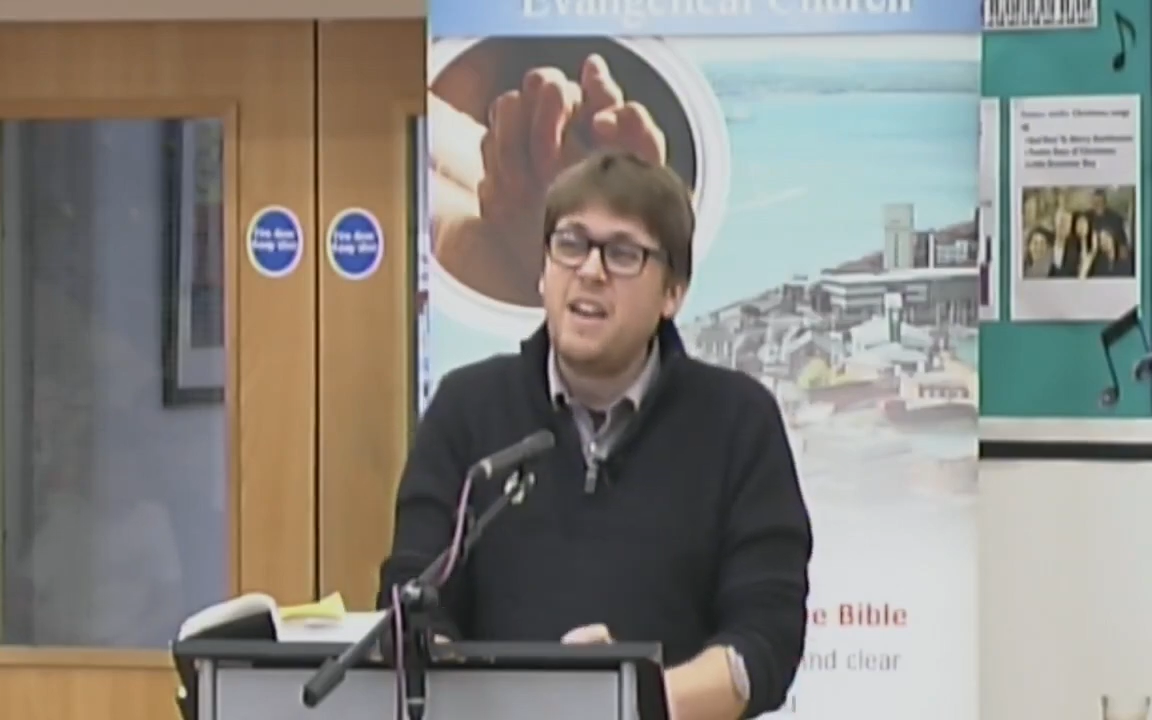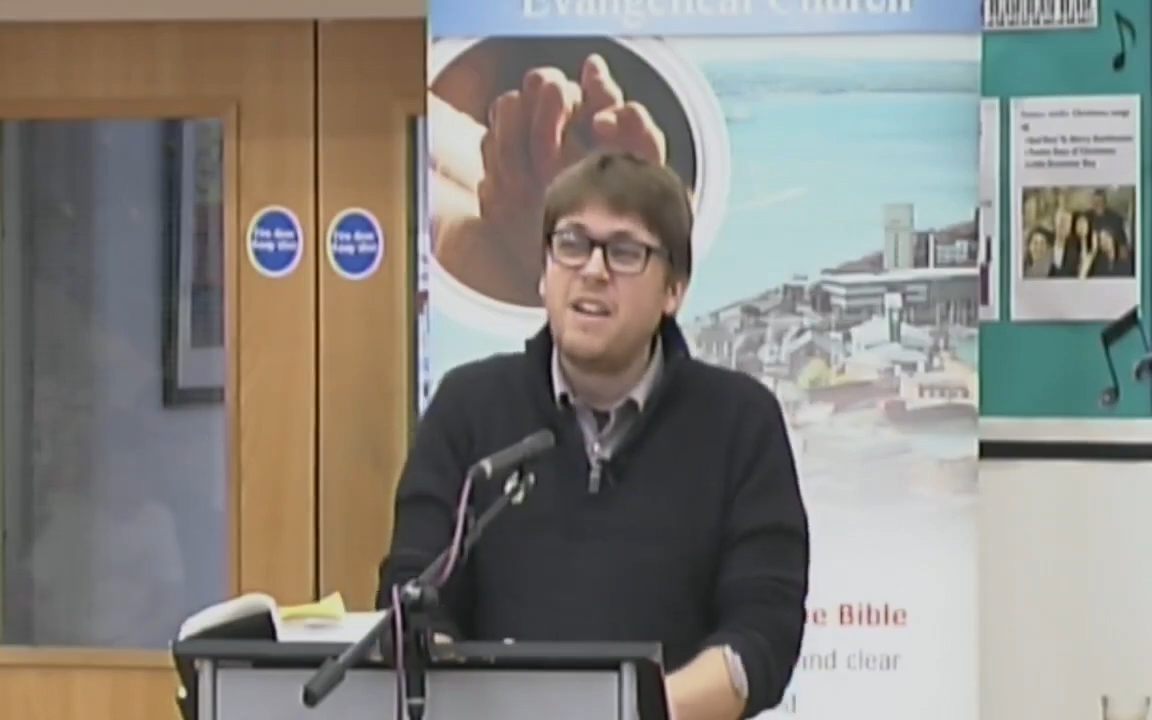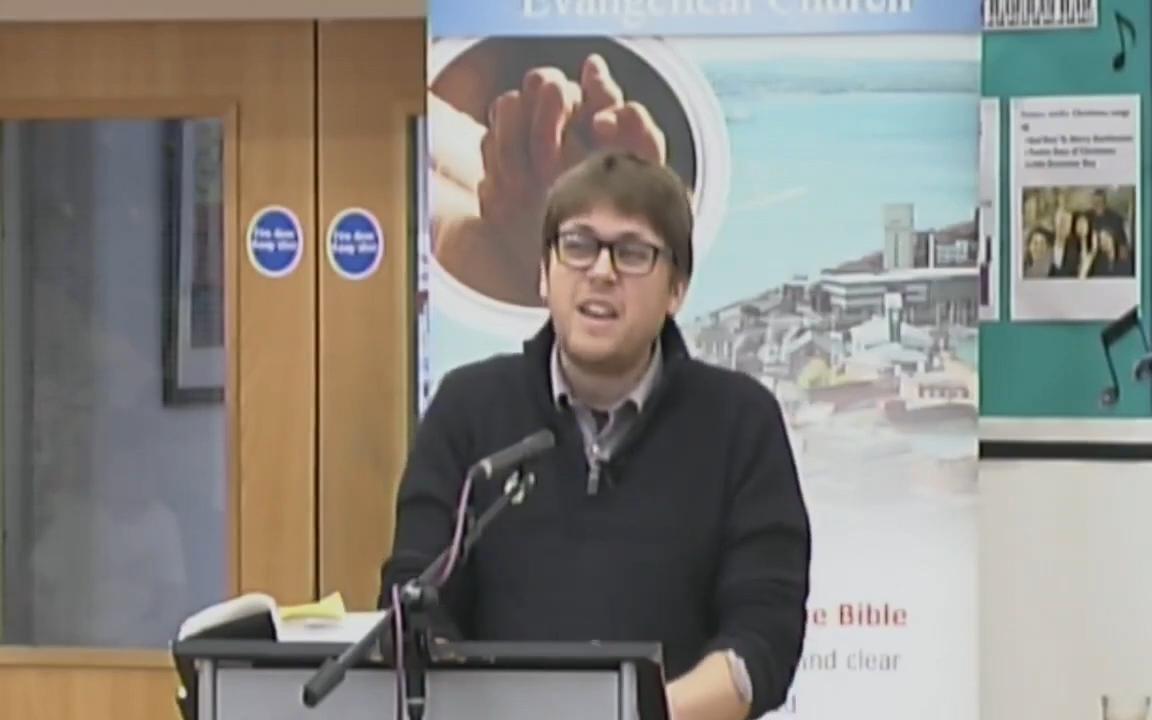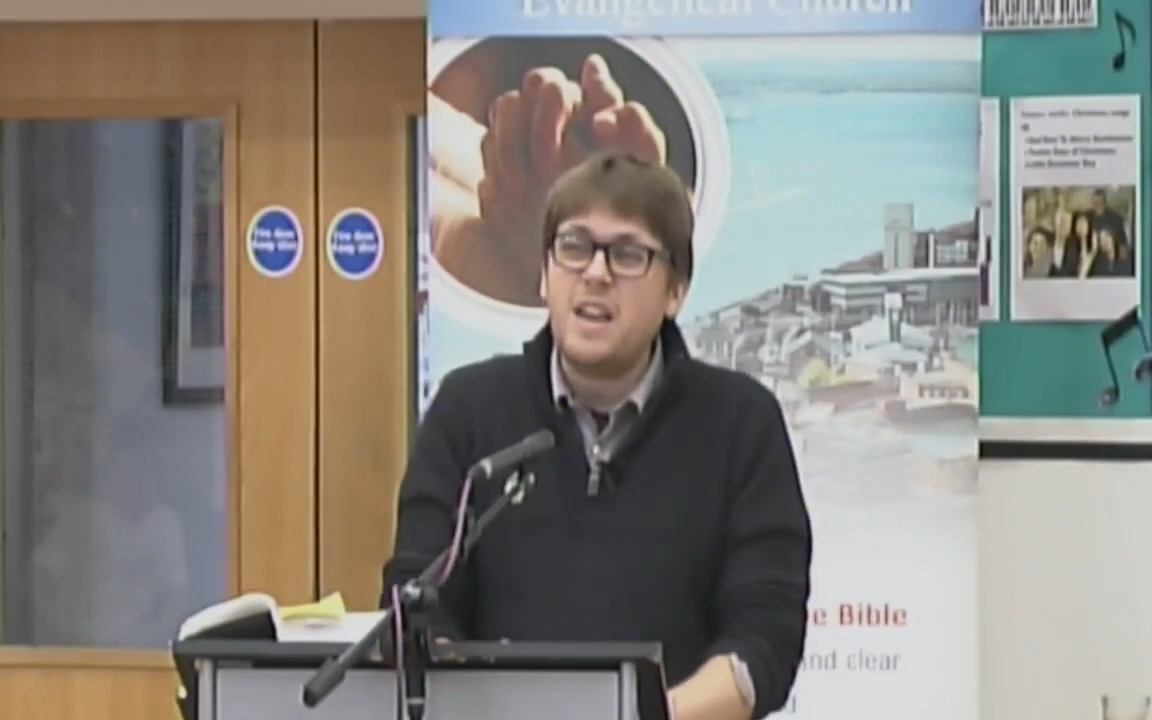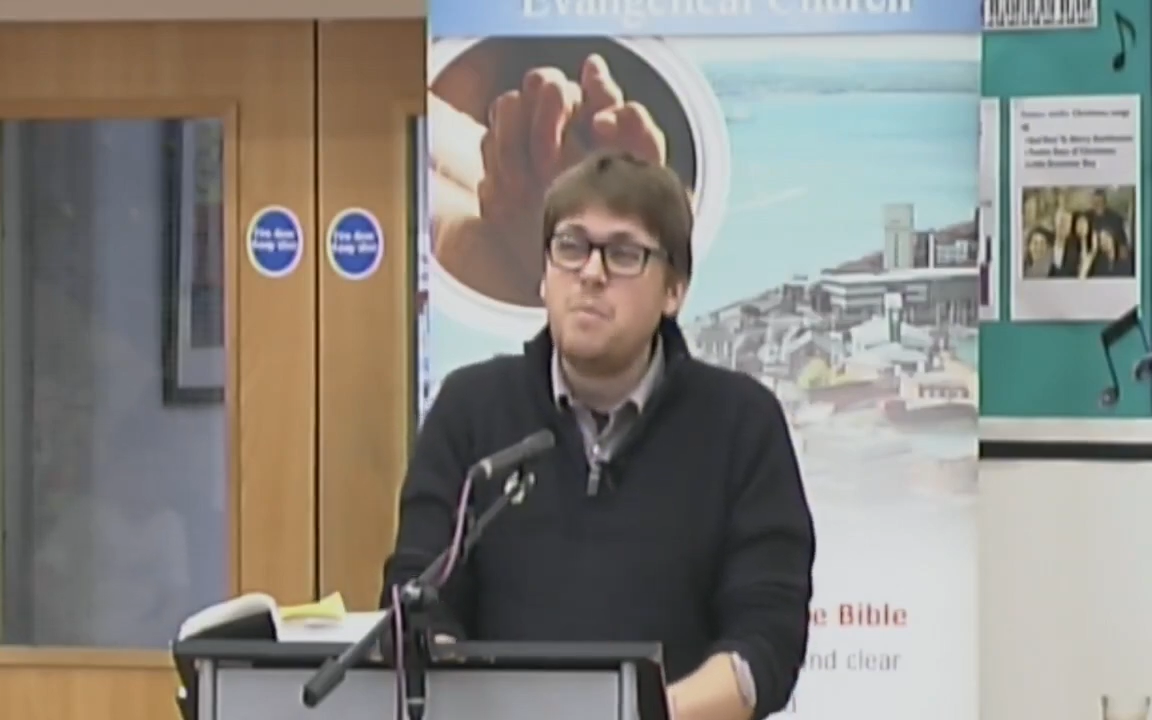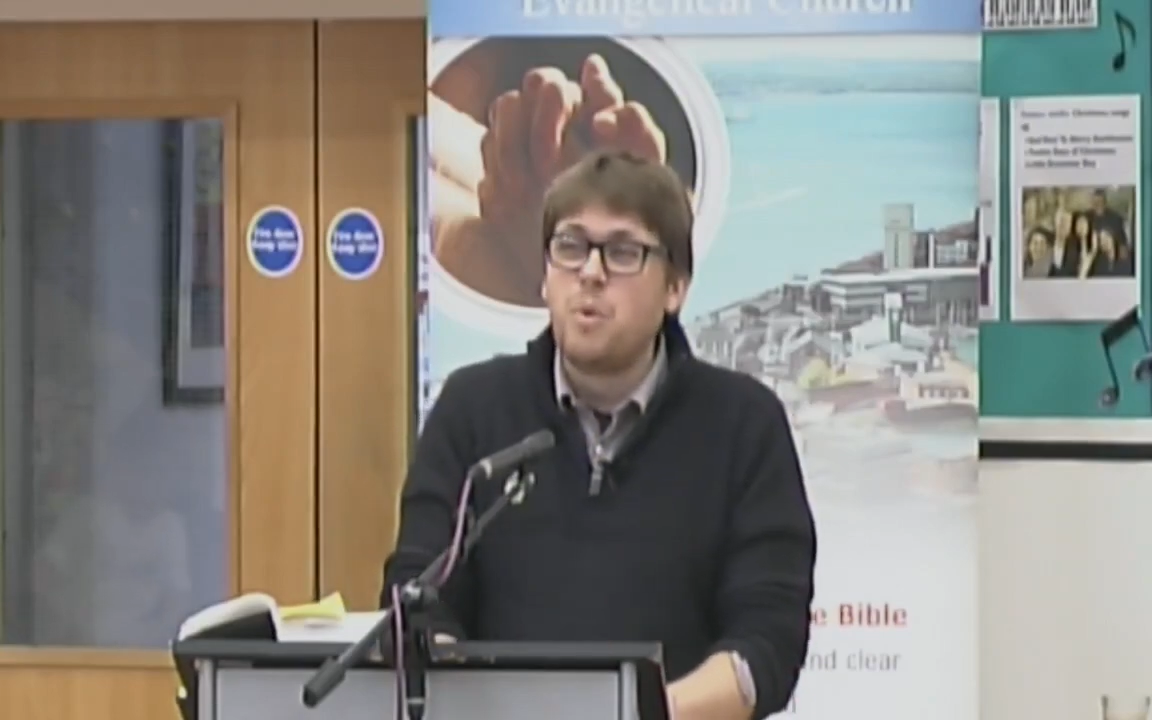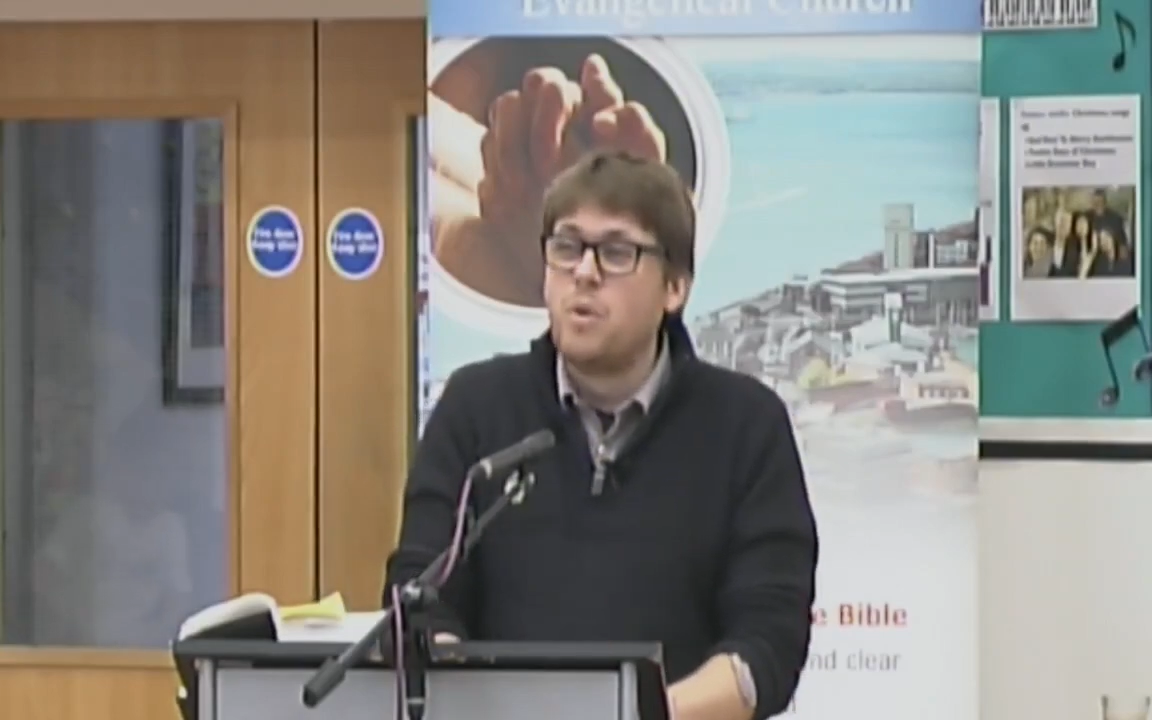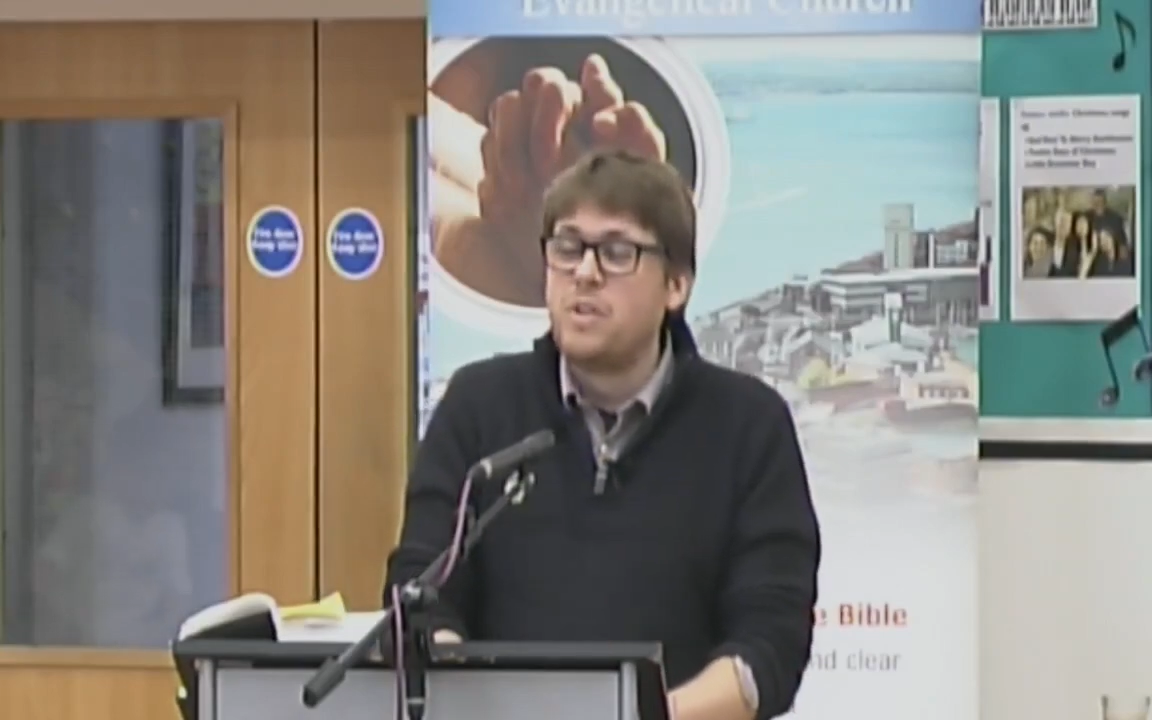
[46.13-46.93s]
keyboard